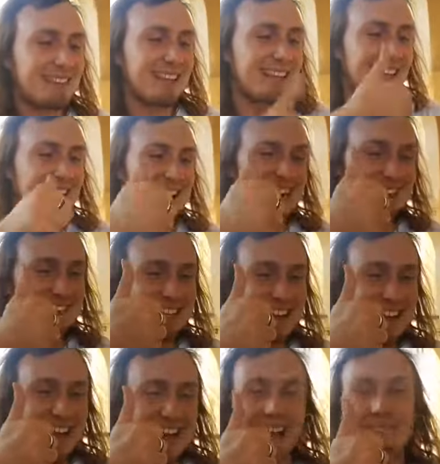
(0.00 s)
Guys,
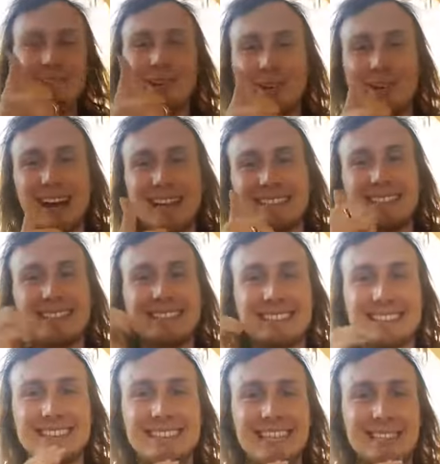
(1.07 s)
have a great,
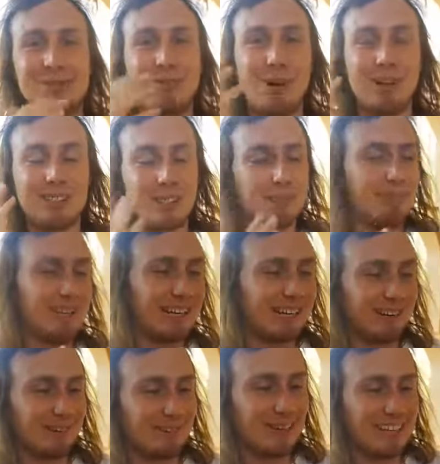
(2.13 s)
successful
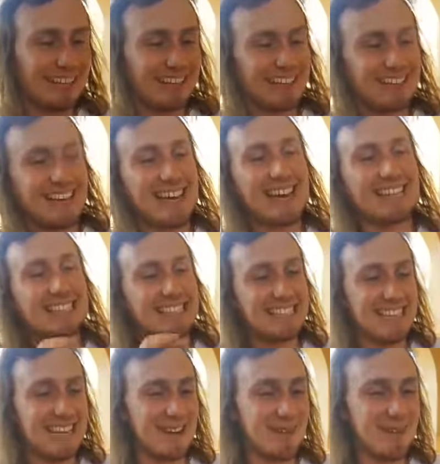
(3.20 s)
entrepreneurial week. See
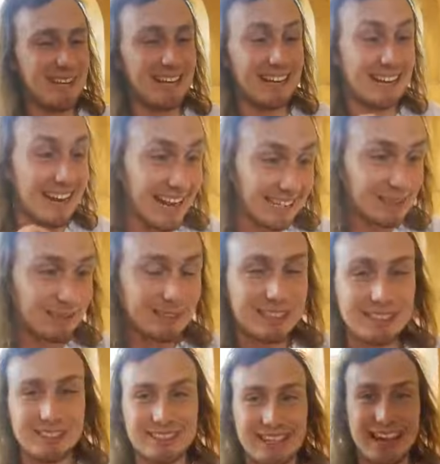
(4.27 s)
you again next week,
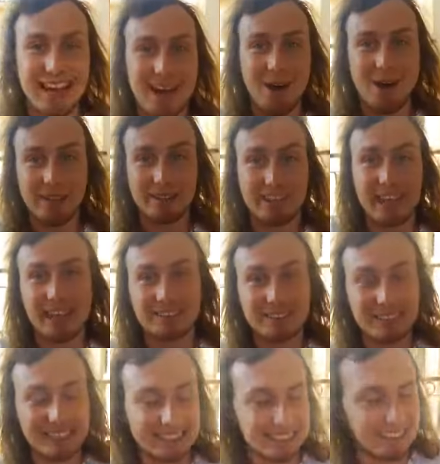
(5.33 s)
Tuesday, on the live
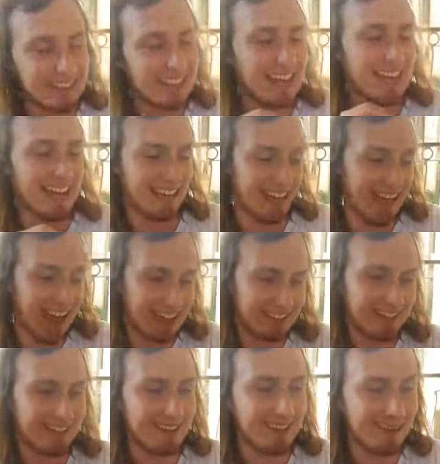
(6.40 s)
session at
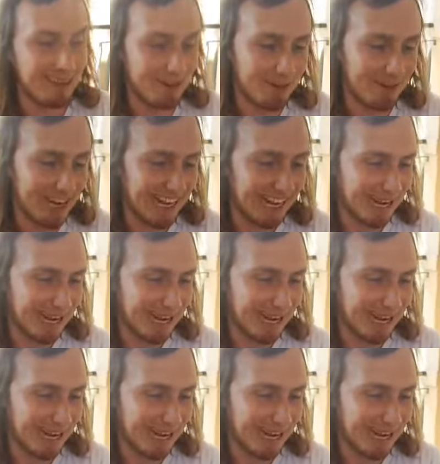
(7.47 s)
3.